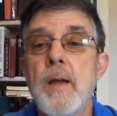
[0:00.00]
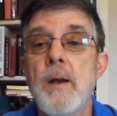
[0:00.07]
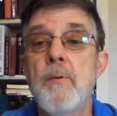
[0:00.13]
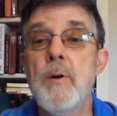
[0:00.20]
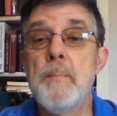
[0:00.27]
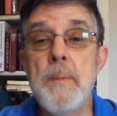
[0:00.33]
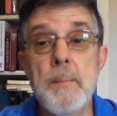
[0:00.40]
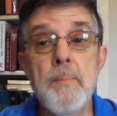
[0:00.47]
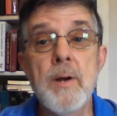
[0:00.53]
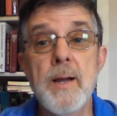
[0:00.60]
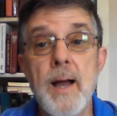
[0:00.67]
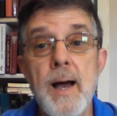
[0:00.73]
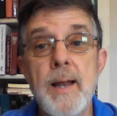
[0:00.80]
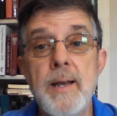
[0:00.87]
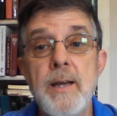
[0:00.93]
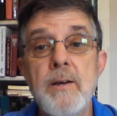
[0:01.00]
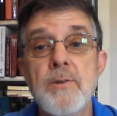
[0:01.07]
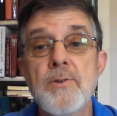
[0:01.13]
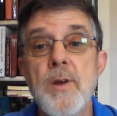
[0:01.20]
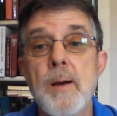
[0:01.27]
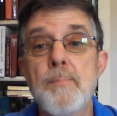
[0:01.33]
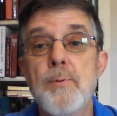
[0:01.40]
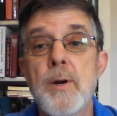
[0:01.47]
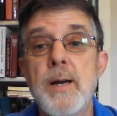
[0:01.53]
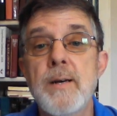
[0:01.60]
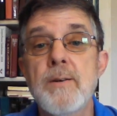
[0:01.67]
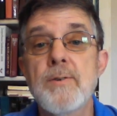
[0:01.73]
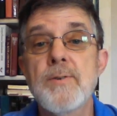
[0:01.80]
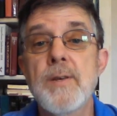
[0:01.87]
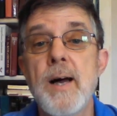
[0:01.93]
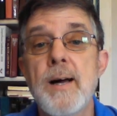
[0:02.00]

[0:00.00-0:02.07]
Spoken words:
Remember, God hears our prayers.